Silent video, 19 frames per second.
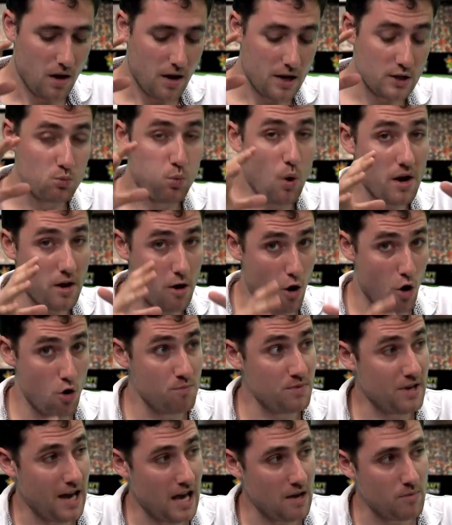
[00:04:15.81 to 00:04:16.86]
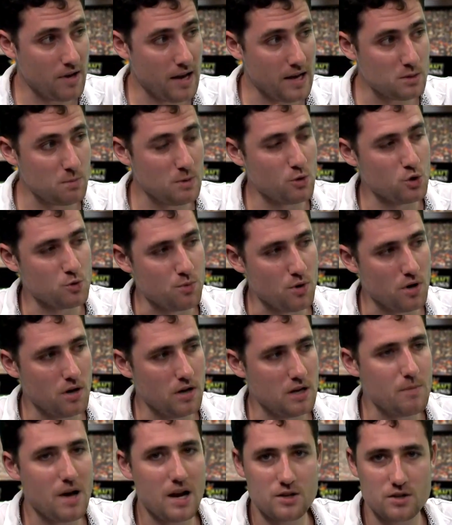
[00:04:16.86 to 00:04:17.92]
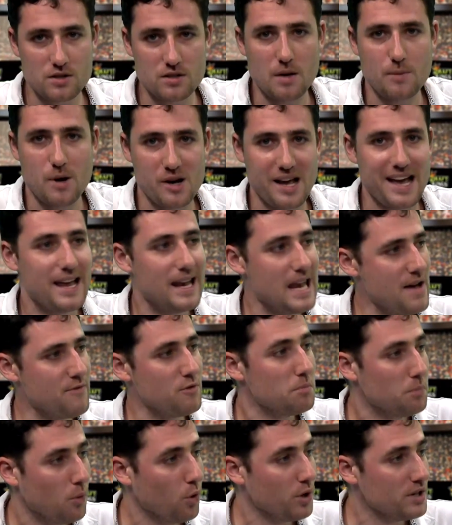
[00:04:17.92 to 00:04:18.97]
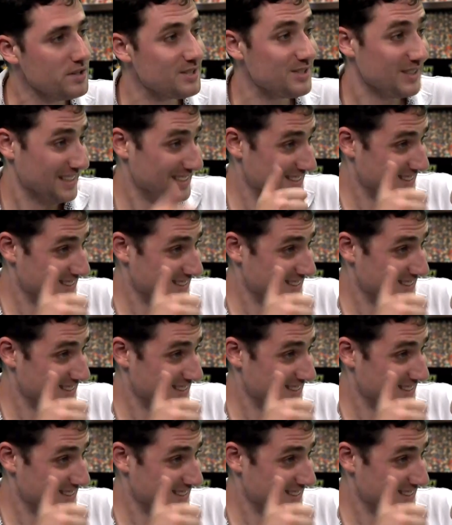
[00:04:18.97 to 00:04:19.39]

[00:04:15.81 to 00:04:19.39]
His one home game against Middlesbrough, he managed to somehow get 11 points.